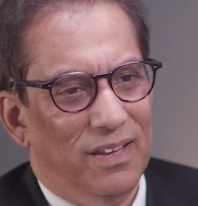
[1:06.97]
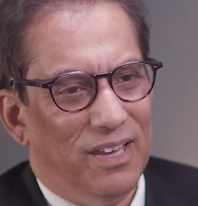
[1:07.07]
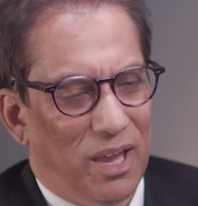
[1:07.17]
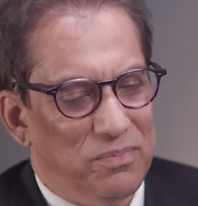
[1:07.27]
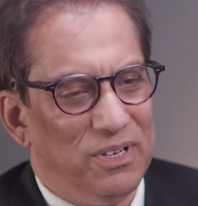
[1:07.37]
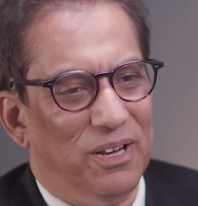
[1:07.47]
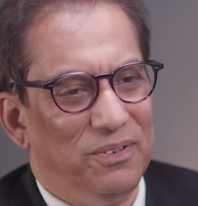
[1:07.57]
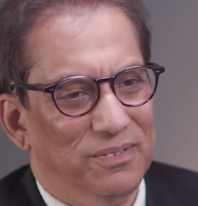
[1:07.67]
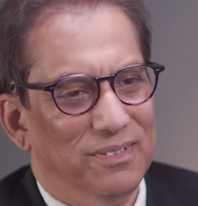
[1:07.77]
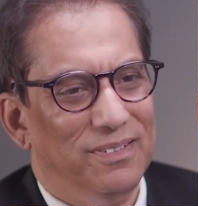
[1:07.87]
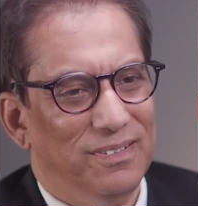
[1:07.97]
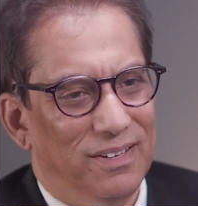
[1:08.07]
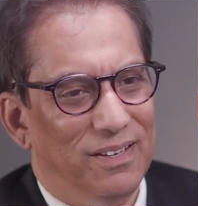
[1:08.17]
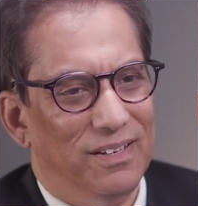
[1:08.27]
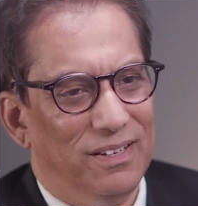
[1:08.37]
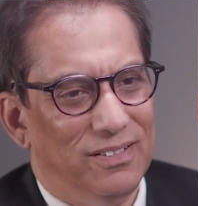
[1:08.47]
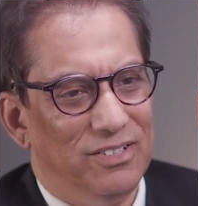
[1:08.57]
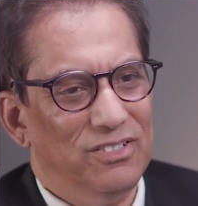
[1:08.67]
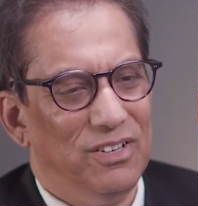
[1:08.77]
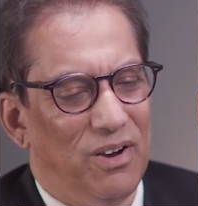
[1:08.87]
Cape Town,
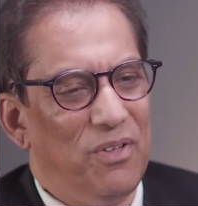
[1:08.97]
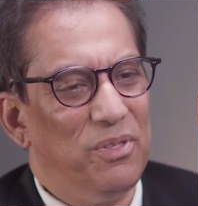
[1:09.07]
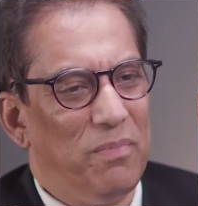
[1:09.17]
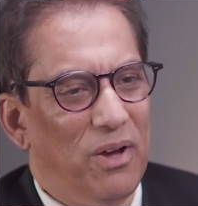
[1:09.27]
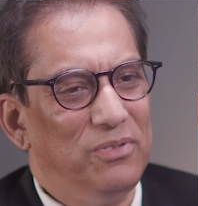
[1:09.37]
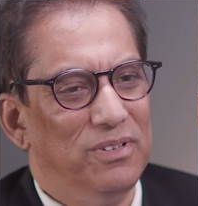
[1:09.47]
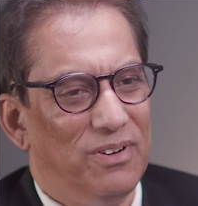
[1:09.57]
just around the mountain,